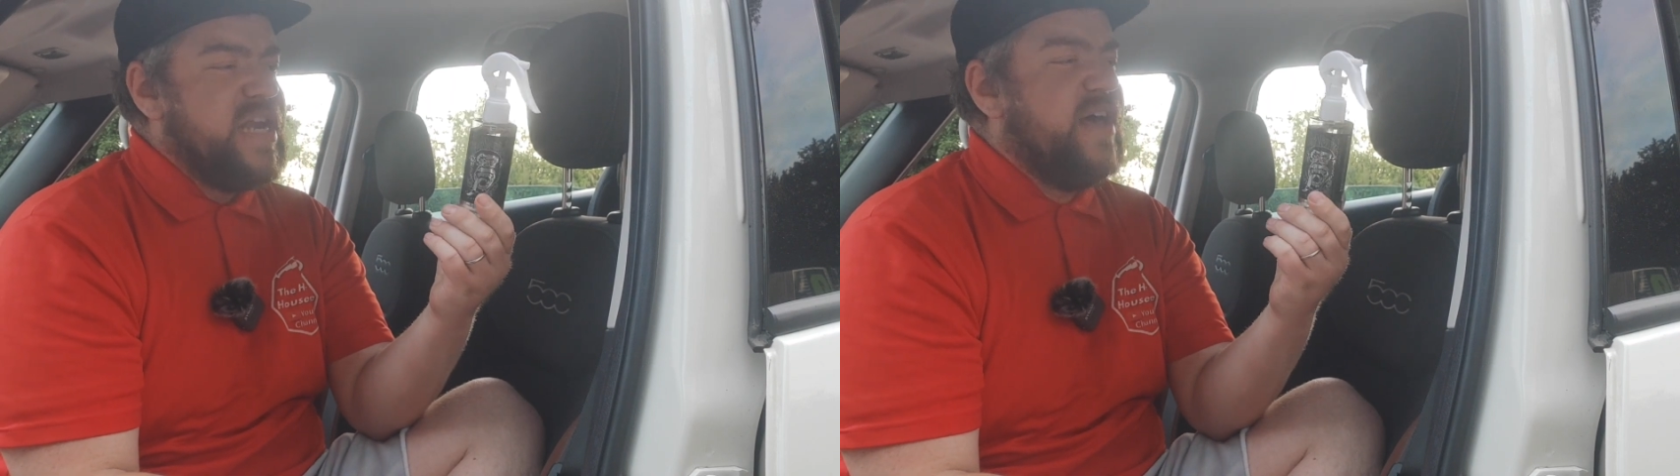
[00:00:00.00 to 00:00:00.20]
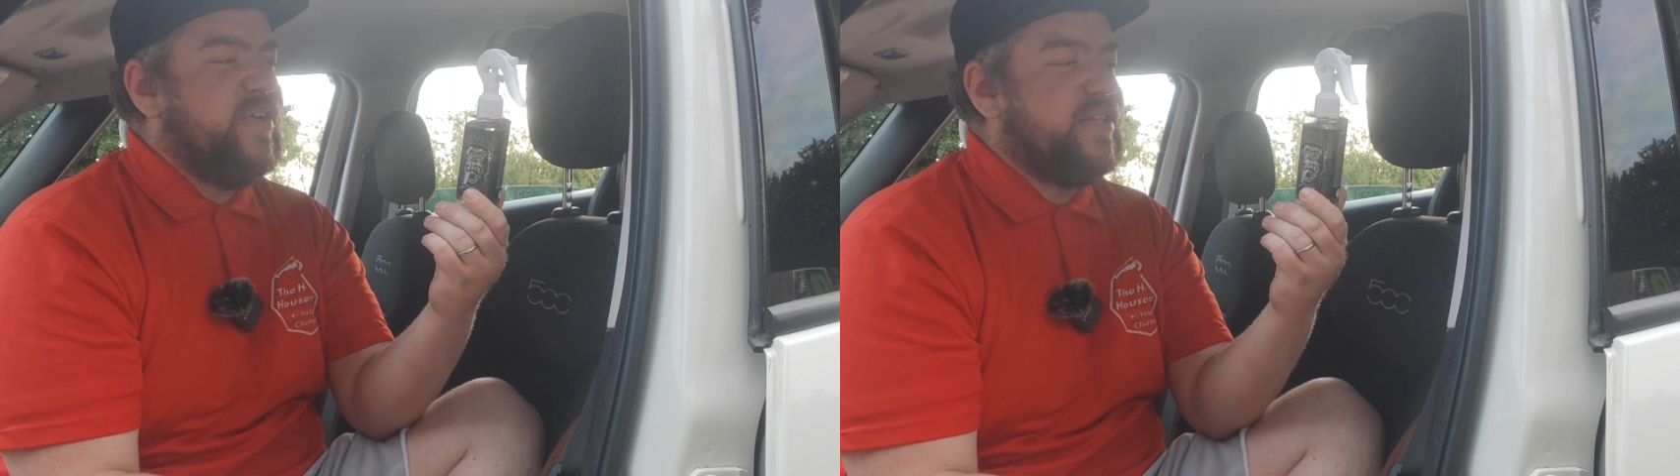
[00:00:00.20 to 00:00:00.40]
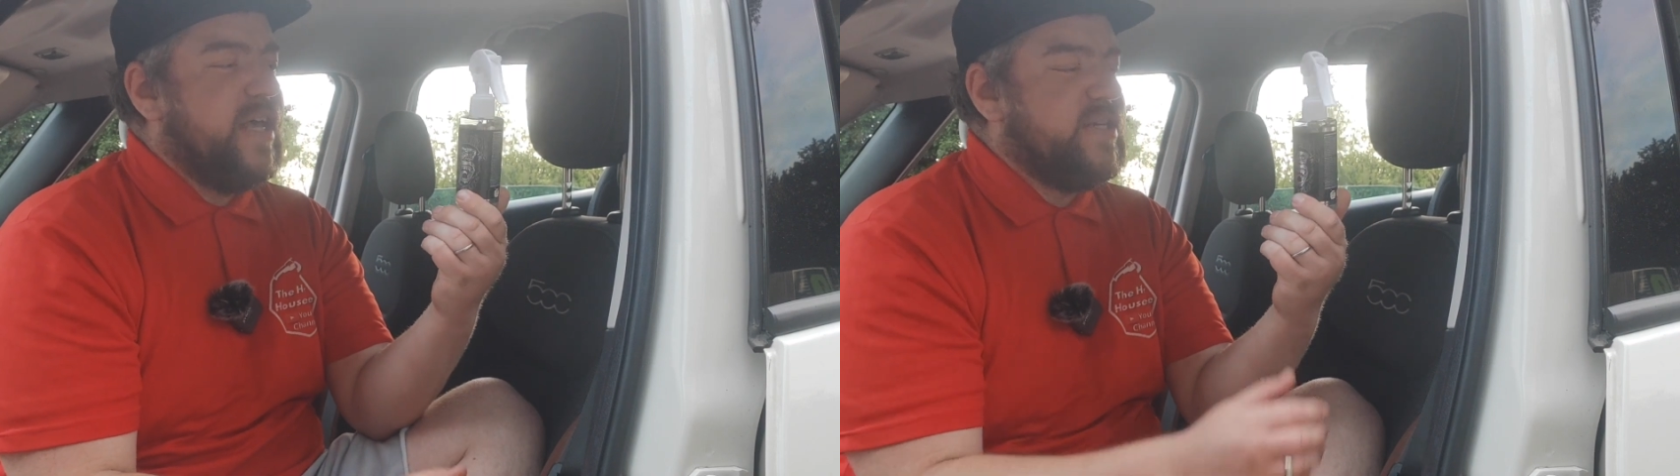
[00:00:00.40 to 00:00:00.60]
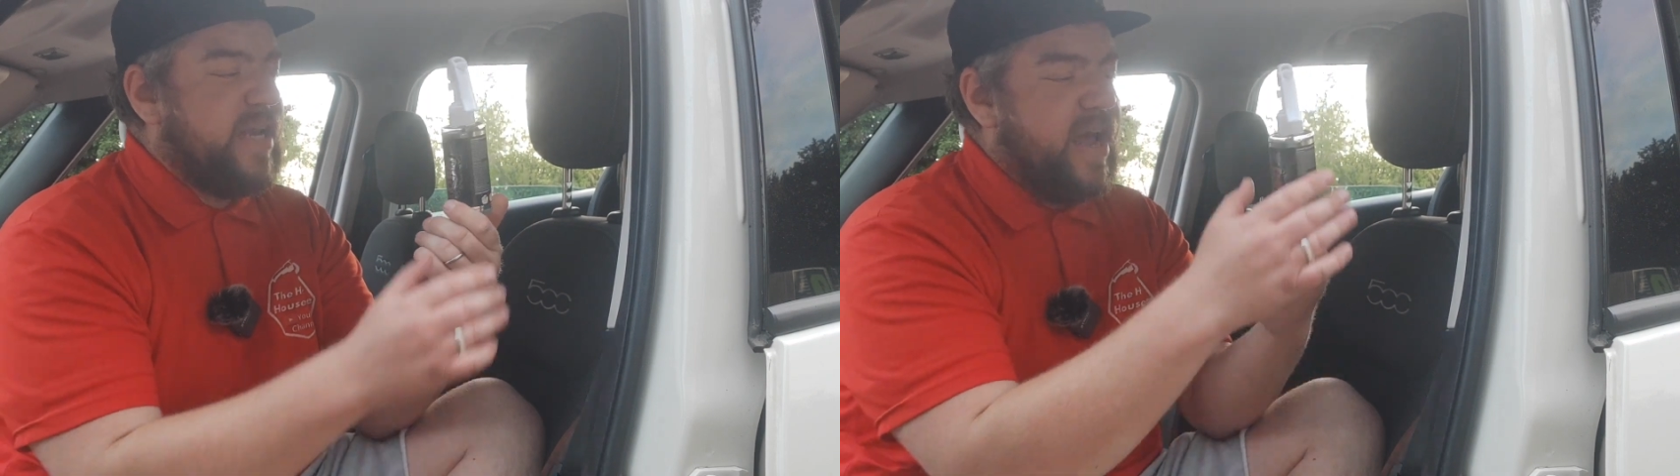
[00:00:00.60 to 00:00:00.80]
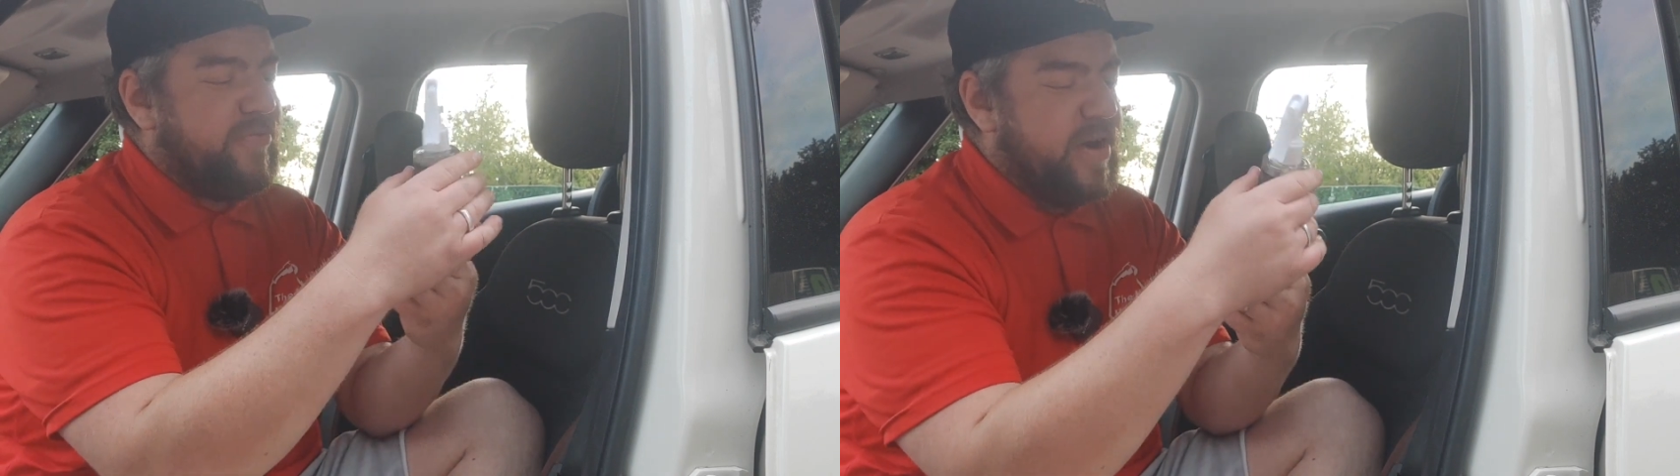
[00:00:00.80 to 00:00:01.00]
leather scented
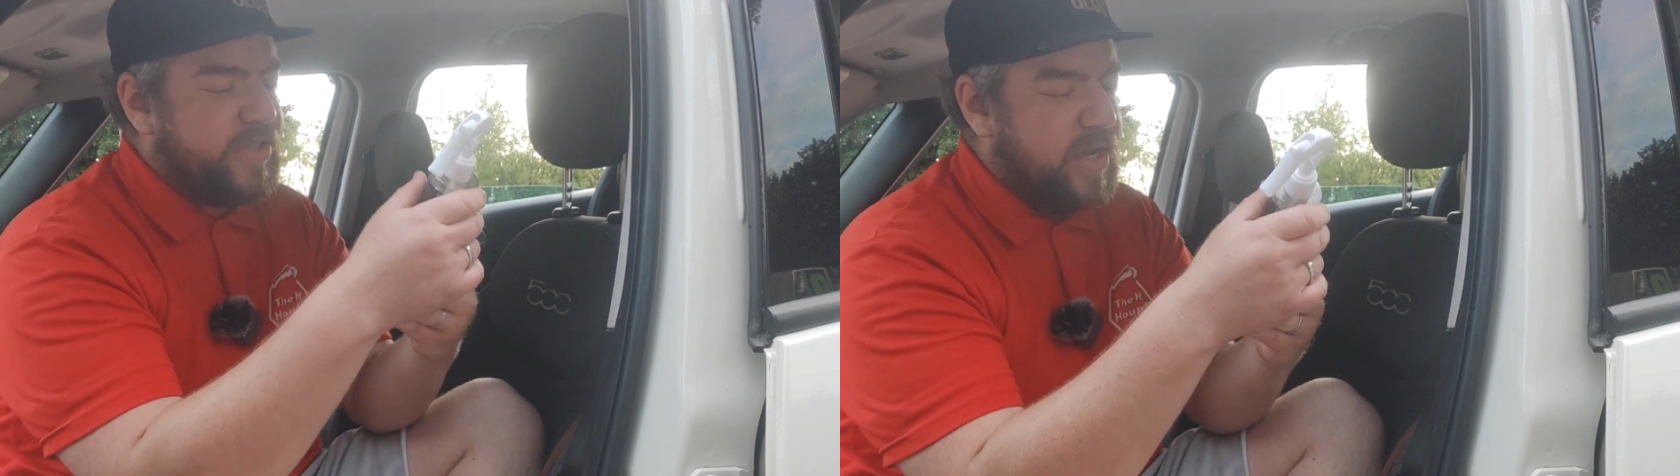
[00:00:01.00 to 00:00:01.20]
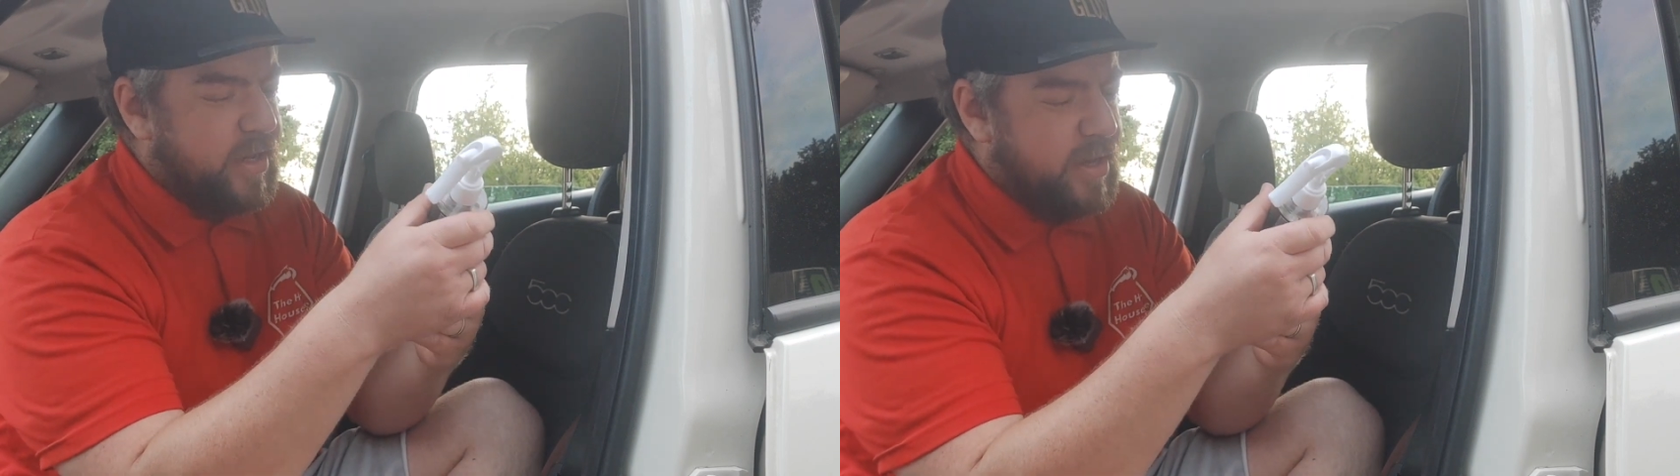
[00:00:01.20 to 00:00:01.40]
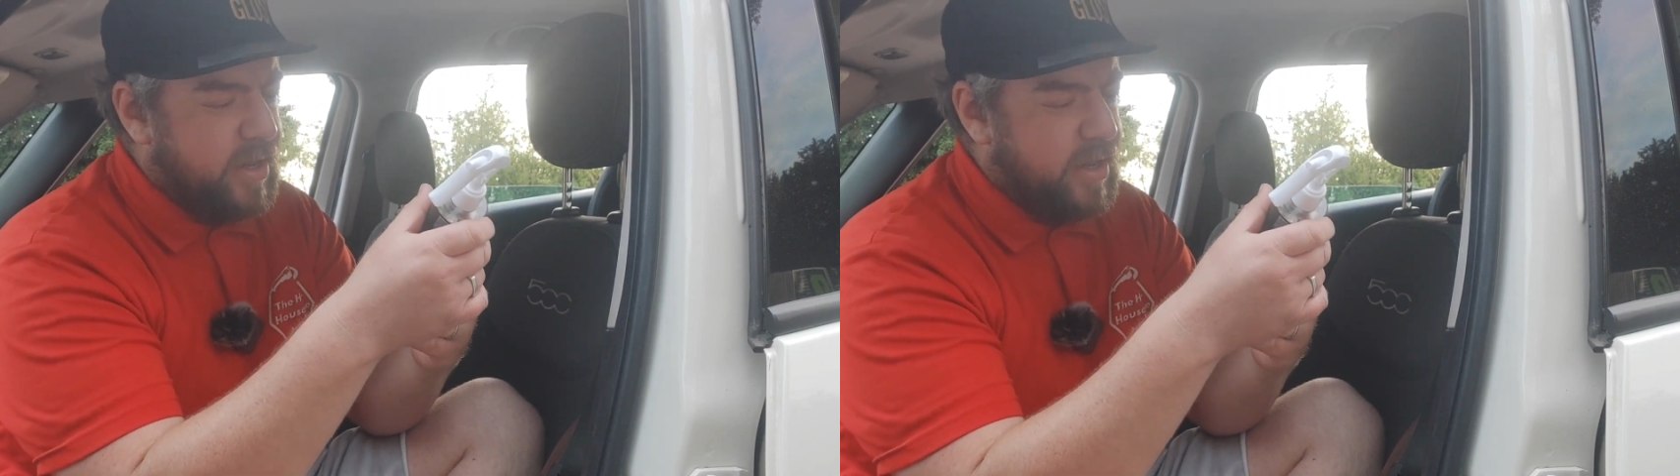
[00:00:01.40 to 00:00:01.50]
air freshener.